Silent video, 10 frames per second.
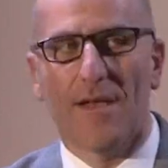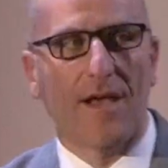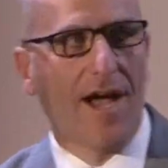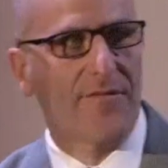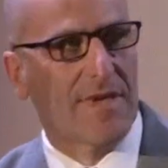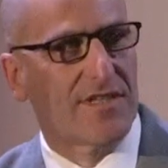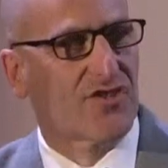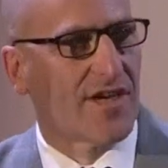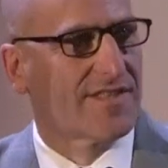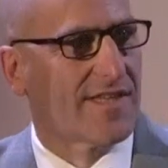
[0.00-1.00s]
I've been a
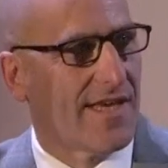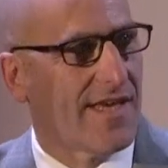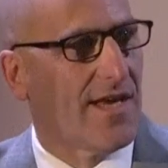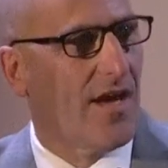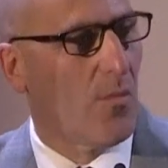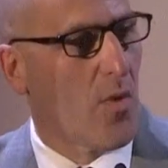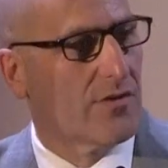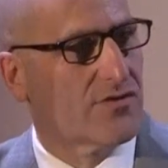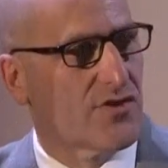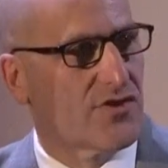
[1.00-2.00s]
trustee at
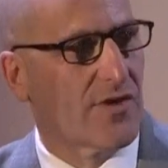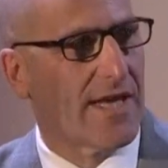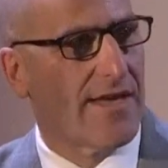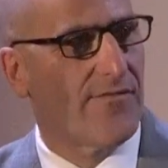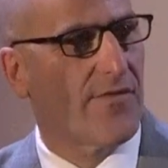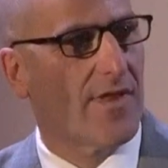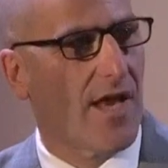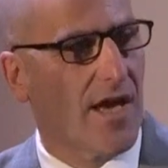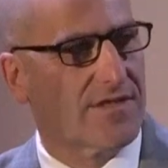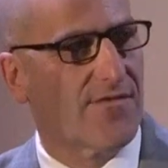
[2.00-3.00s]
World Jewish Relief for the
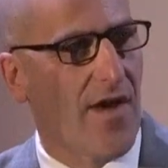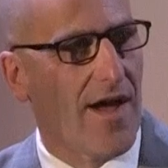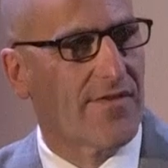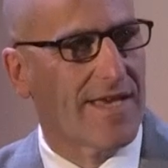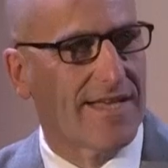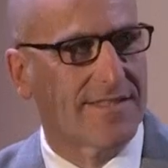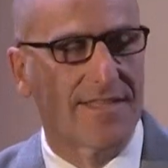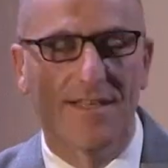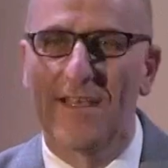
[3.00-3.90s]
last 5 years,